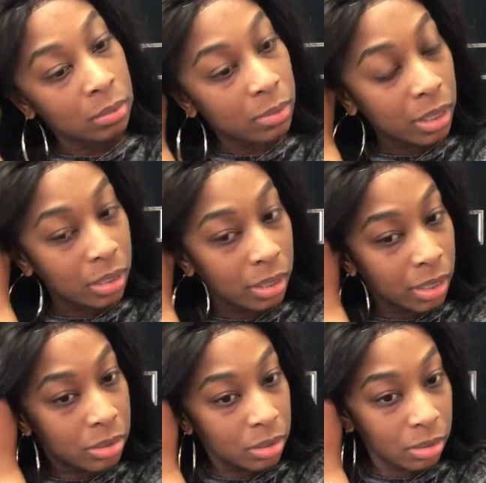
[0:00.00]
I'm not
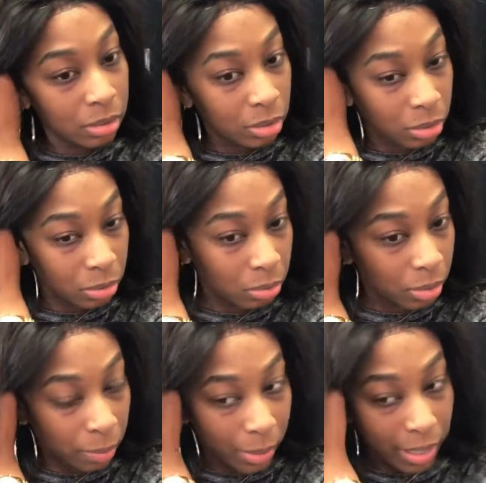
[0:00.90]
actually gonna glue
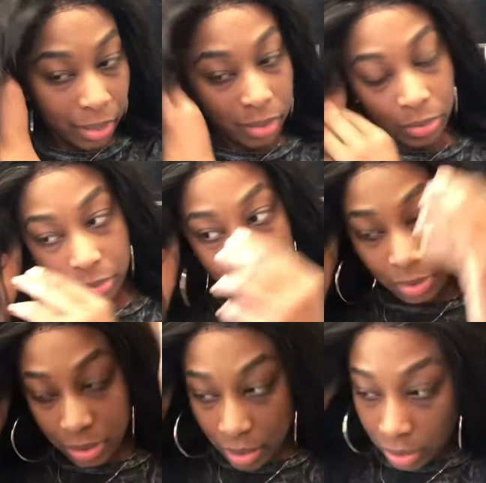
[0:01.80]
the back
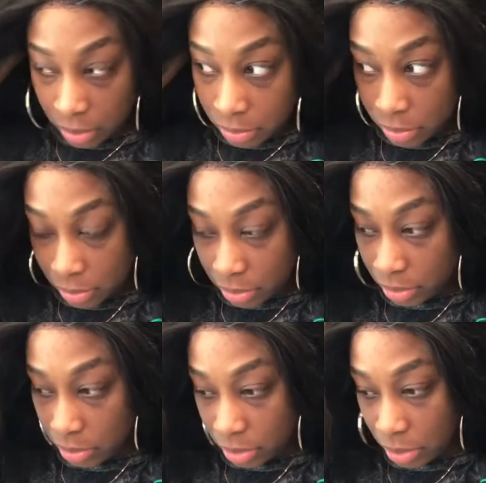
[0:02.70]
down.
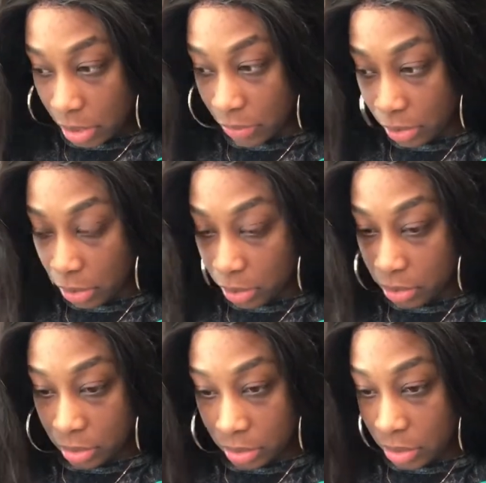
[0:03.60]
even though
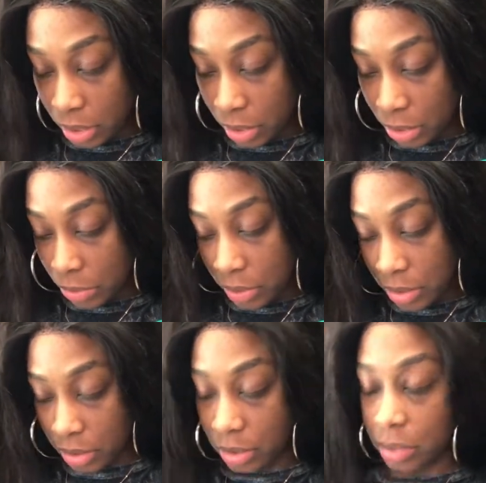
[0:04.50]
this is a
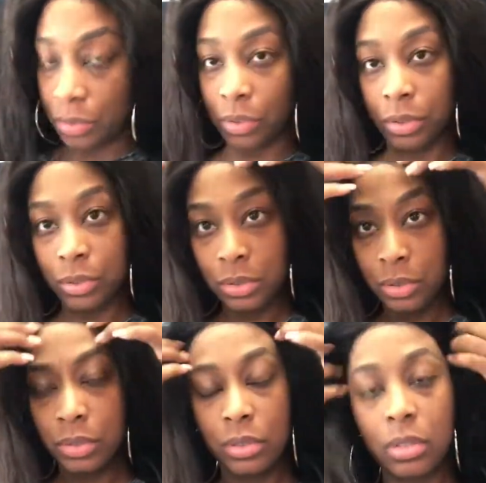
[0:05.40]
360 frontal
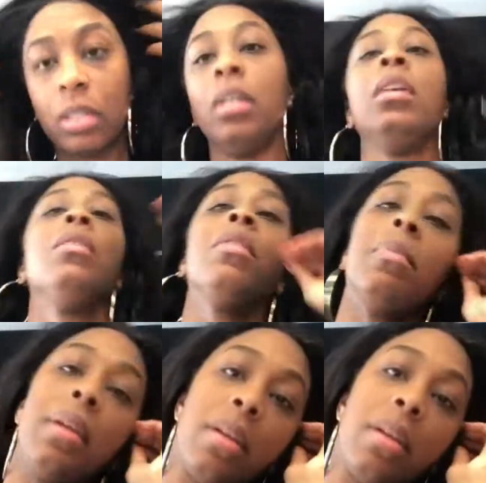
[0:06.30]
from